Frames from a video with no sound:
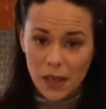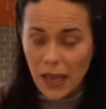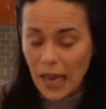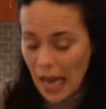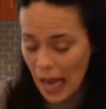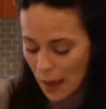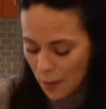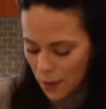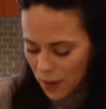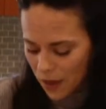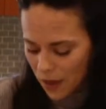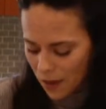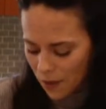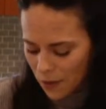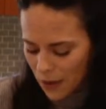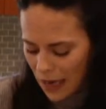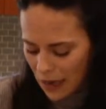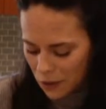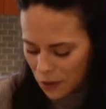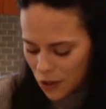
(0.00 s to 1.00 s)
happening
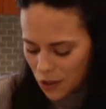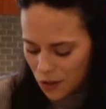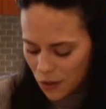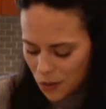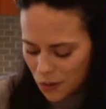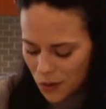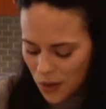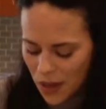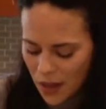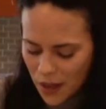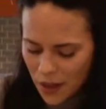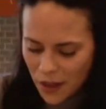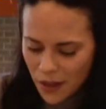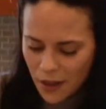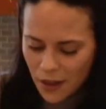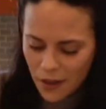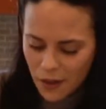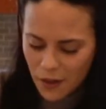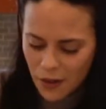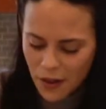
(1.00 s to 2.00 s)
around you,
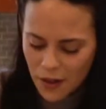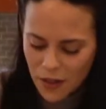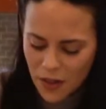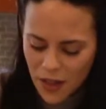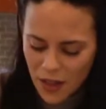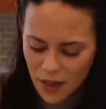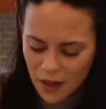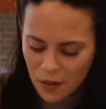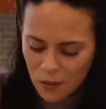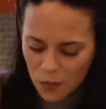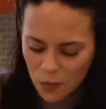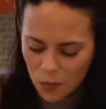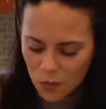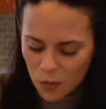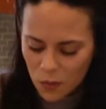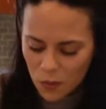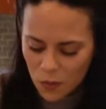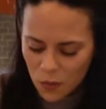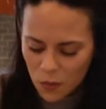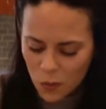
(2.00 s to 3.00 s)
that
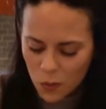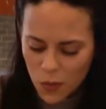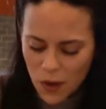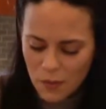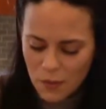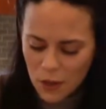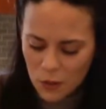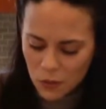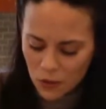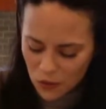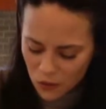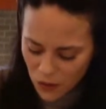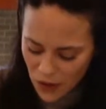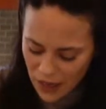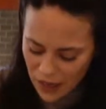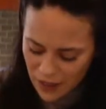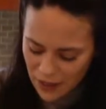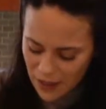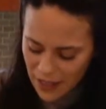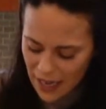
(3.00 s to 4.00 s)
women would
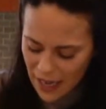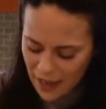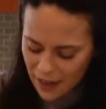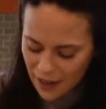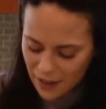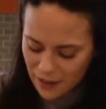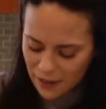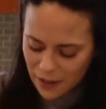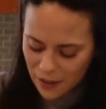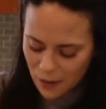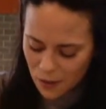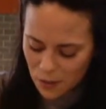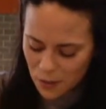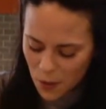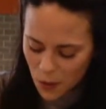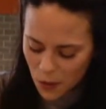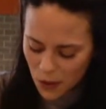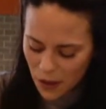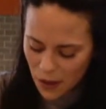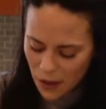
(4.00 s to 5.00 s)
find that a little
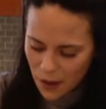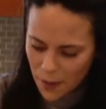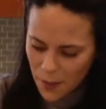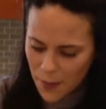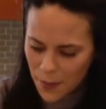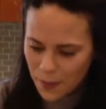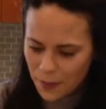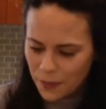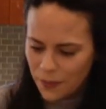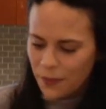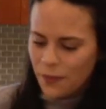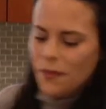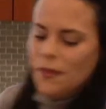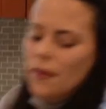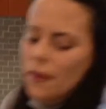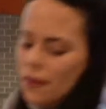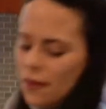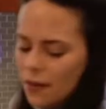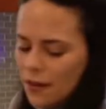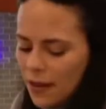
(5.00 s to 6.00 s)
more
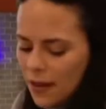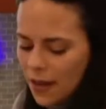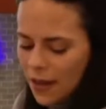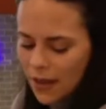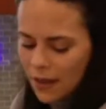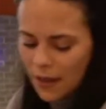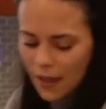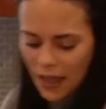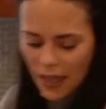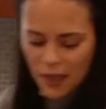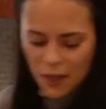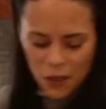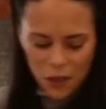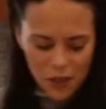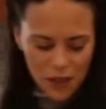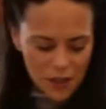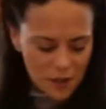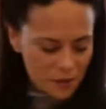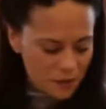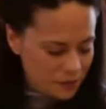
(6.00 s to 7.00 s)

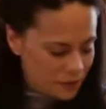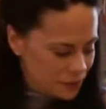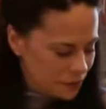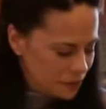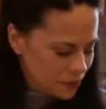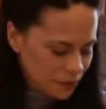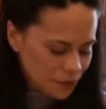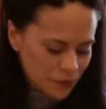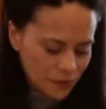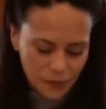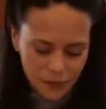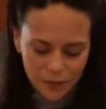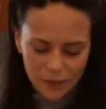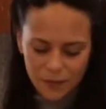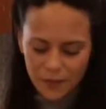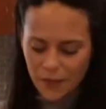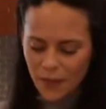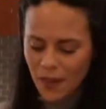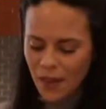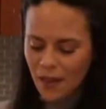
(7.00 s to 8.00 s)
engaging
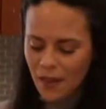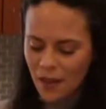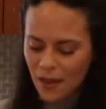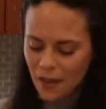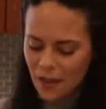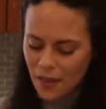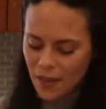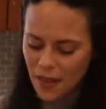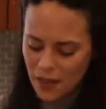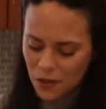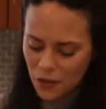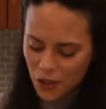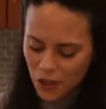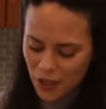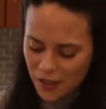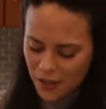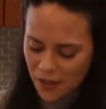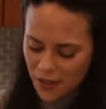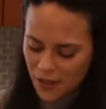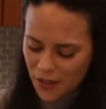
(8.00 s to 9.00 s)
than
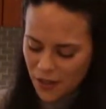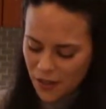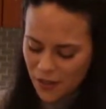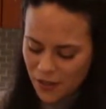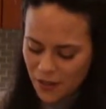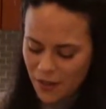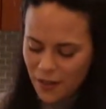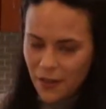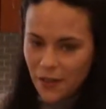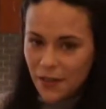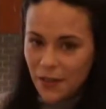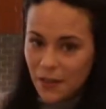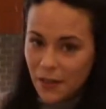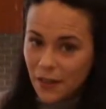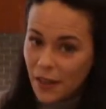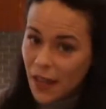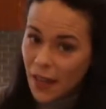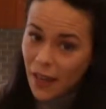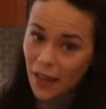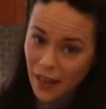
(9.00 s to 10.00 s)
just,
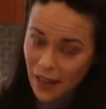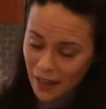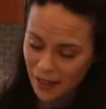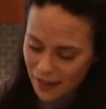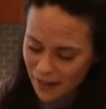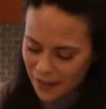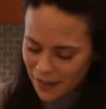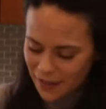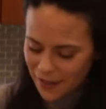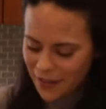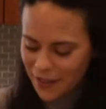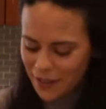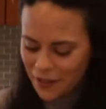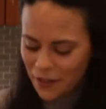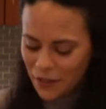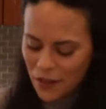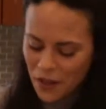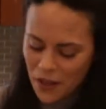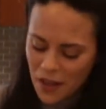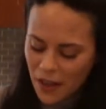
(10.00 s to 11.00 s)
hey,
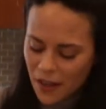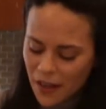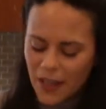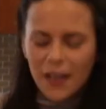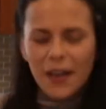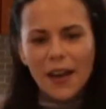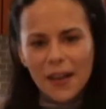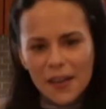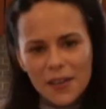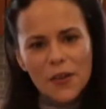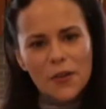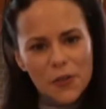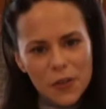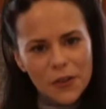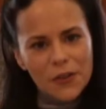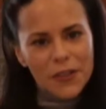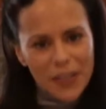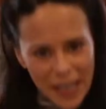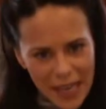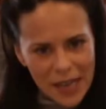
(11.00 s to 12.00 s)
can I know
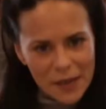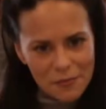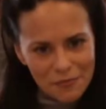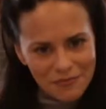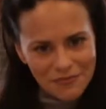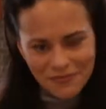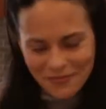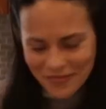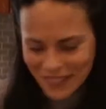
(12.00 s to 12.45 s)
your name?